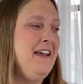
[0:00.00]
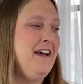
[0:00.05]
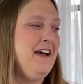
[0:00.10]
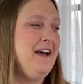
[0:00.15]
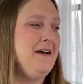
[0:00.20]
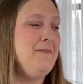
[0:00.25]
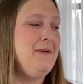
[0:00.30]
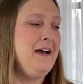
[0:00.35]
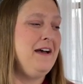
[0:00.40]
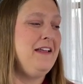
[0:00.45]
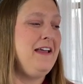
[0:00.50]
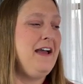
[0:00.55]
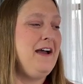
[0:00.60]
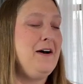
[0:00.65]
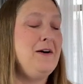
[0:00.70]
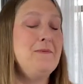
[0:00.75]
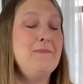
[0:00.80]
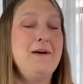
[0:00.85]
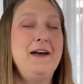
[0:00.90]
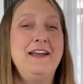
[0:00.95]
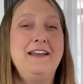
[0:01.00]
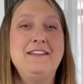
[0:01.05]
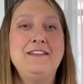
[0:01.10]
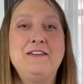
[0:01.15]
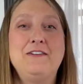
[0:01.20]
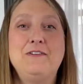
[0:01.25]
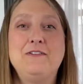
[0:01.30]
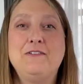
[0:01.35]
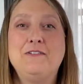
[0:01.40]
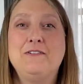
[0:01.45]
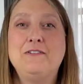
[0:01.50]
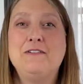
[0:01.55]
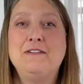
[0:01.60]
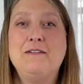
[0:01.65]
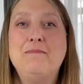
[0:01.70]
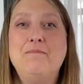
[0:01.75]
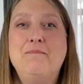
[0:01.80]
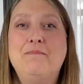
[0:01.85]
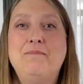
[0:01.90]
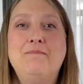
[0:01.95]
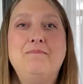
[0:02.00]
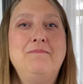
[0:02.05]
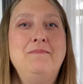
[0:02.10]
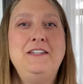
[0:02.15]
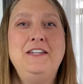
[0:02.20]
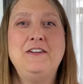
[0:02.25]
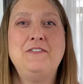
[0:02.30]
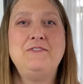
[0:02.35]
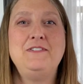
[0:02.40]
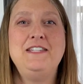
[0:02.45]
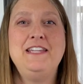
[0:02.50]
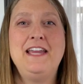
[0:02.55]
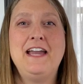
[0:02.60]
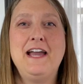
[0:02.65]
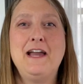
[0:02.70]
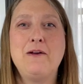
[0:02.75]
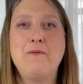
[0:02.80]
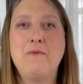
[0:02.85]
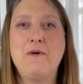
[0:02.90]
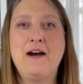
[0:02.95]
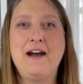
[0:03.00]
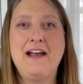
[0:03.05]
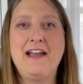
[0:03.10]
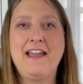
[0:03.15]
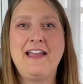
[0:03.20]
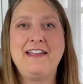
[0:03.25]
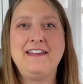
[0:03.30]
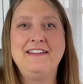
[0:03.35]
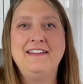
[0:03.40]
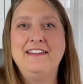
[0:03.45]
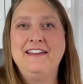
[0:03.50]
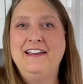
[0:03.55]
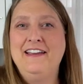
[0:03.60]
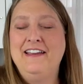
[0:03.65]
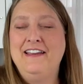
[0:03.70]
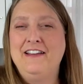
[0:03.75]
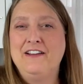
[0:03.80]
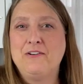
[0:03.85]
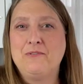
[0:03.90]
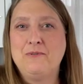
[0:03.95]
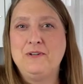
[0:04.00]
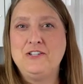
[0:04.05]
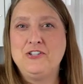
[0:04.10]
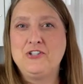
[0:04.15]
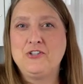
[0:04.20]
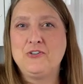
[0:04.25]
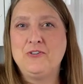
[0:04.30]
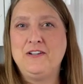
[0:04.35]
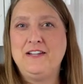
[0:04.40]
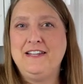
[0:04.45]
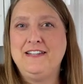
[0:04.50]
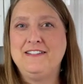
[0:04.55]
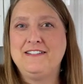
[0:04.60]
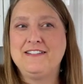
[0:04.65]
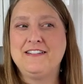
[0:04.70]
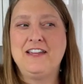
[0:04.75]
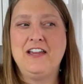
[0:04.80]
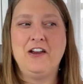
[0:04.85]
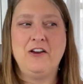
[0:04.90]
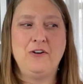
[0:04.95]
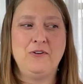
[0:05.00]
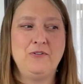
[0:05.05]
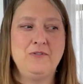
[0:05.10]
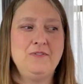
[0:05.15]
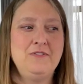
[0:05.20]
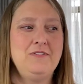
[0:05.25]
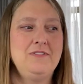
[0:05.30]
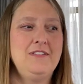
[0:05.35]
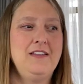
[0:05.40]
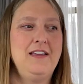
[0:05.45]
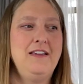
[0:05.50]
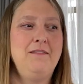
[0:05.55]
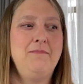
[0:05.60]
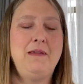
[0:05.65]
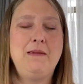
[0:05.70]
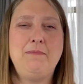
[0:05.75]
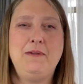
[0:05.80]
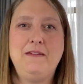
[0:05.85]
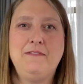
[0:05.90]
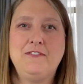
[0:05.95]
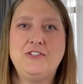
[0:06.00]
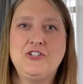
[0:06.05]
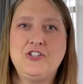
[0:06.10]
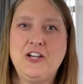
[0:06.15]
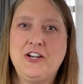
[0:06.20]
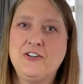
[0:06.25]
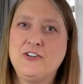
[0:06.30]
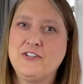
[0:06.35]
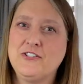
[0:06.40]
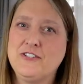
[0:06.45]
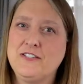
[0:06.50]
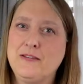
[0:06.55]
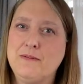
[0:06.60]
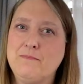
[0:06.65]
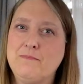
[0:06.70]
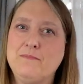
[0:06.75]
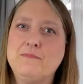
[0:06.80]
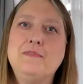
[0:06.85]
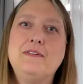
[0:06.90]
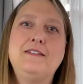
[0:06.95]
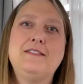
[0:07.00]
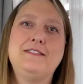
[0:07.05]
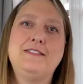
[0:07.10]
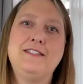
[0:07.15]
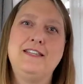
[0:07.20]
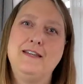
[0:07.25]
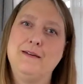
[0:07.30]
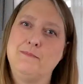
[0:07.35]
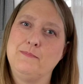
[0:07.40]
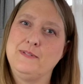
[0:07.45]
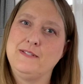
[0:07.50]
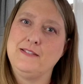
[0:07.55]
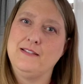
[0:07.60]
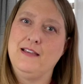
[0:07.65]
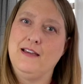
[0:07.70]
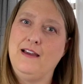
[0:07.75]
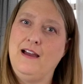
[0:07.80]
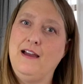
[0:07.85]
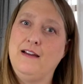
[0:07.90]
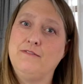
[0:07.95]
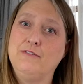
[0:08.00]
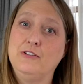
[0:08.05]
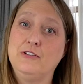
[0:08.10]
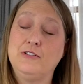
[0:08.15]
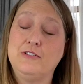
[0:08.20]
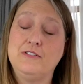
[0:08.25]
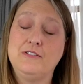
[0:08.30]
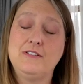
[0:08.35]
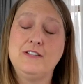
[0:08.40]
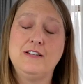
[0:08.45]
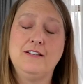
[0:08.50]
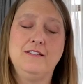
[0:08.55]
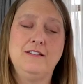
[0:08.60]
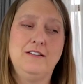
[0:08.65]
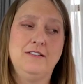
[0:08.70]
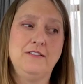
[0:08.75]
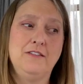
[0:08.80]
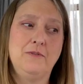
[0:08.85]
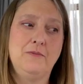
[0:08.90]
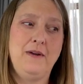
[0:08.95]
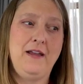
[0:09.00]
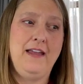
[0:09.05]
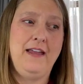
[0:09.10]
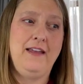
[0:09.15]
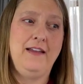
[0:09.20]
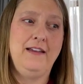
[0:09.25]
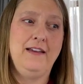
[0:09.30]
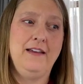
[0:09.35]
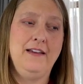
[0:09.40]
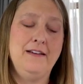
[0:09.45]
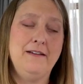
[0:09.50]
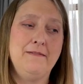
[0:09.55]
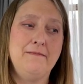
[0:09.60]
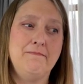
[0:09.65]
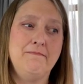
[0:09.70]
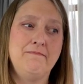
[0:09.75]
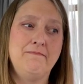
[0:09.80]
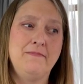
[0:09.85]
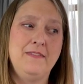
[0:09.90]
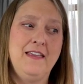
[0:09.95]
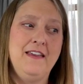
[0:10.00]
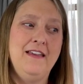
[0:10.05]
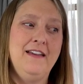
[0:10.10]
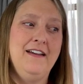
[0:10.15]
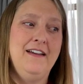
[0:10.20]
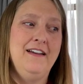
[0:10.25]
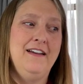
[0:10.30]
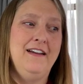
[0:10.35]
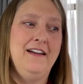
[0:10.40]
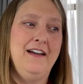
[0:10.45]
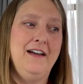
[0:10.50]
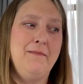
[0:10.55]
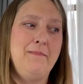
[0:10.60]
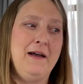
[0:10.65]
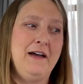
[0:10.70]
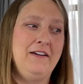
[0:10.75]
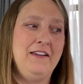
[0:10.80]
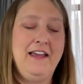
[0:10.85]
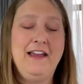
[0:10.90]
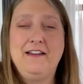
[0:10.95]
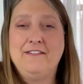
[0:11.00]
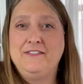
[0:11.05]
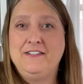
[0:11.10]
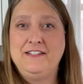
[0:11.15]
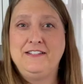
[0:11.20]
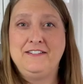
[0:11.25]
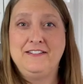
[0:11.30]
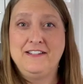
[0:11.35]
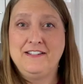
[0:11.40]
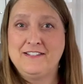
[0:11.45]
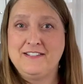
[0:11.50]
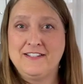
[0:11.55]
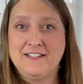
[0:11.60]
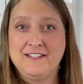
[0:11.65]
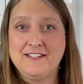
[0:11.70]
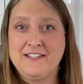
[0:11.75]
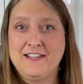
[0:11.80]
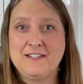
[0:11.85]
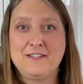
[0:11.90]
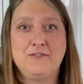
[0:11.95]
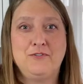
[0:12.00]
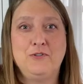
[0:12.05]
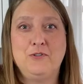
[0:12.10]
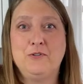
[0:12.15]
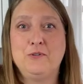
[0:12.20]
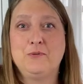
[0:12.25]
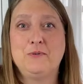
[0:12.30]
about how my little, you know, DIY retreat goes, and maybe even share some tips that I've learned along the way about having a successful